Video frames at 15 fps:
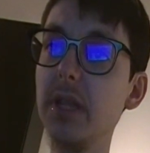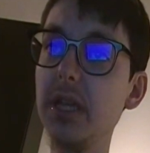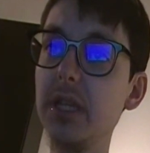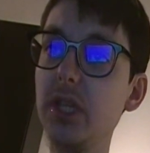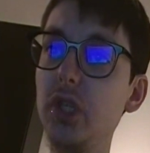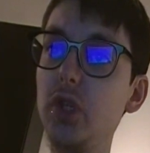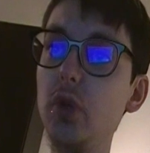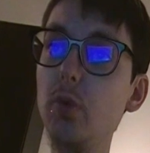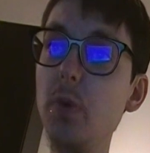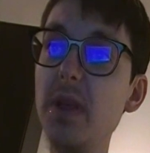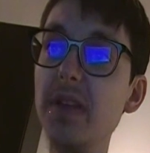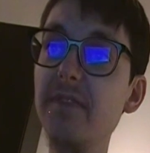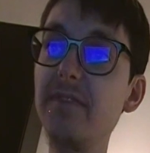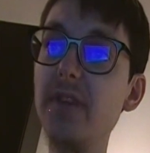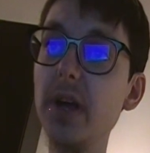Like you
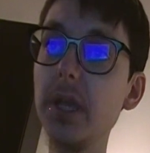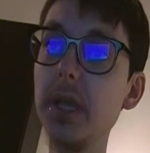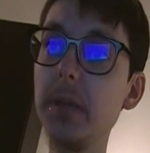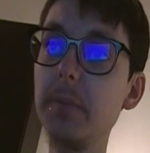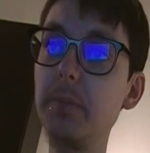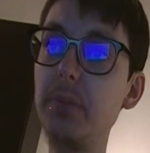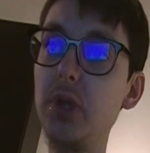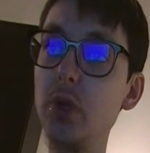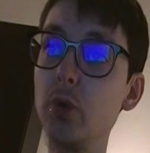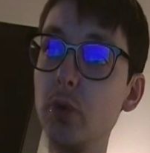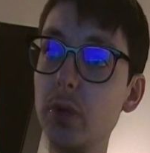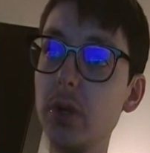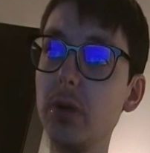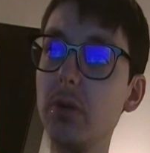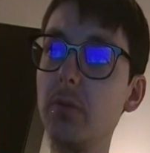will fucking
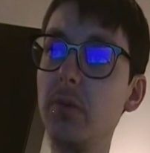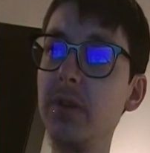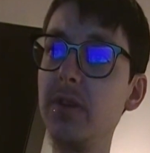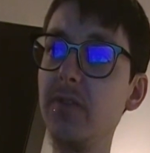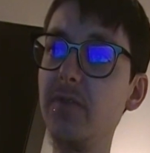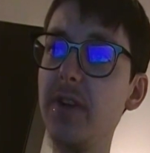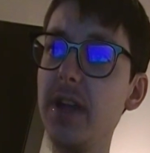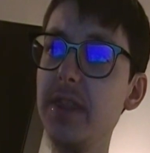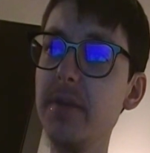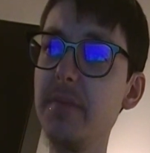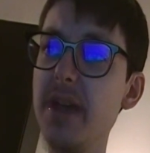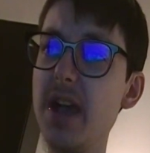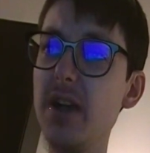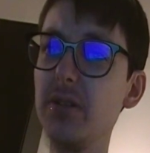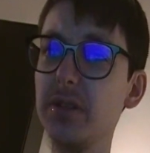puke when you find them
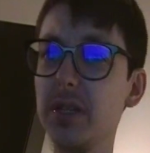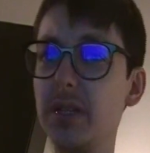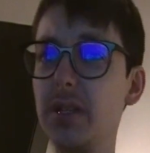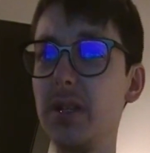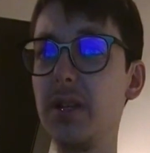out.